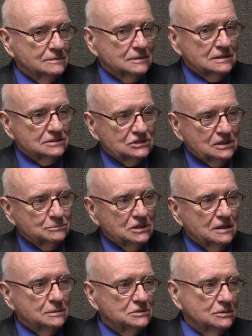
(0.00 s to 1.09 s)
Well,
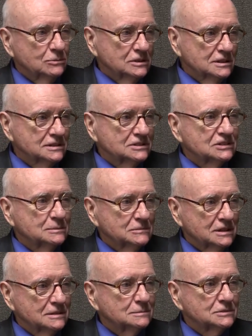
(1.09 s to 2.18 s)
sometimes it will and
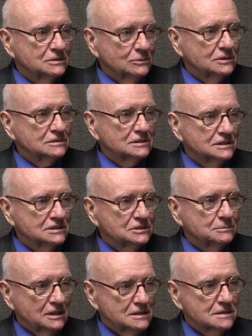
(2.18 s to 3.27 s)
sometimes it won't. It's
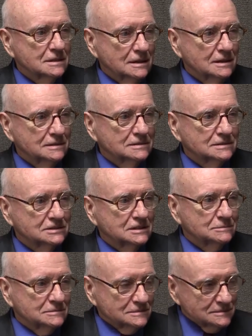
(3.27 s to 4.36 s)
amazing how. Well, they
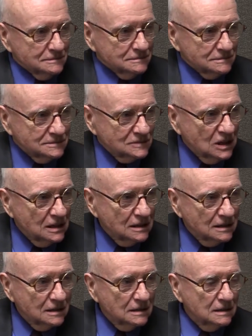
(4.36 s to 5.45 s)
said it was all
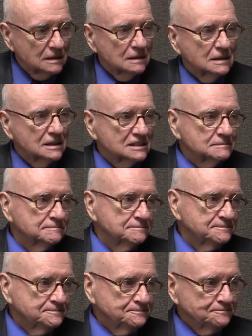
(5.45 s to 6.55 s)
flimsy and bad and
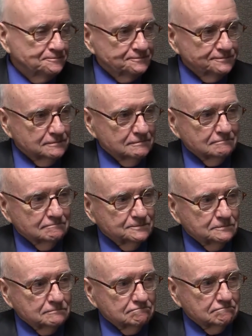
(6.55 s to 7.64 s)
everything else, and it took
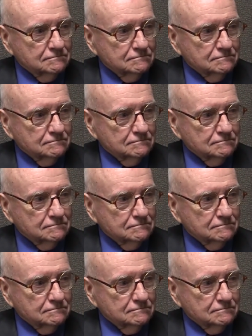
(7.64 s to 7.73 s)
them,